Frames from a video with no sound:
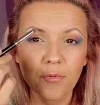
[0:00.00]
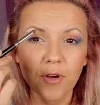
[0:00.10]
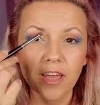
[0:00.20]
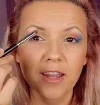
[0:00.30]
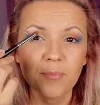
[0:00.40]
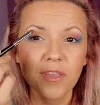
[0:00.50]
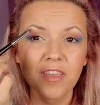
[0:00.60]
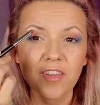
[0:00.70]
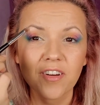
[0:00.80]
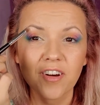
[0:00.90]
right up
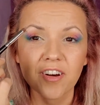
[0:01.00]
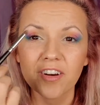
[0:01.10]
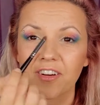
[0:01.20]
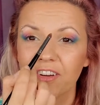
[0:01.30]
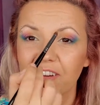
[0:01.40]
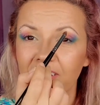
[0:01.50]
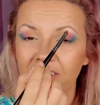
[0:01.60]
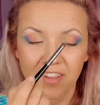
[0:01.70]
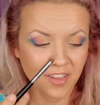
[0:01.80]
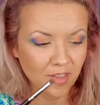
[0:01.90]
here
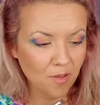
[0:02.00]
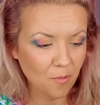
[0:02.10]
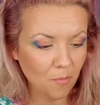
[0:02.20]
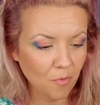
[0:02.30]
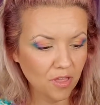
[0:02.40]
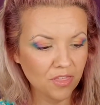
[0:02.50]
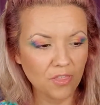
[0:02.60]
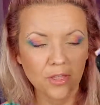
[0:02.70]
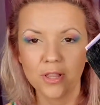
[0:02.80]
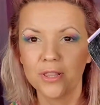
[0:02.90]
with
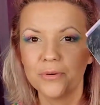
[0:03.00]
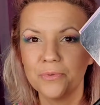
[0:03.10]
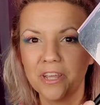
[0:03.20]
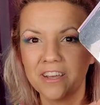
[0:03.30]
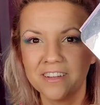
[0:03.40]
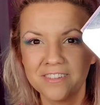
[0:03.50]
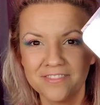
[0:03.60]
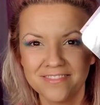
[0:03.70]
Luna.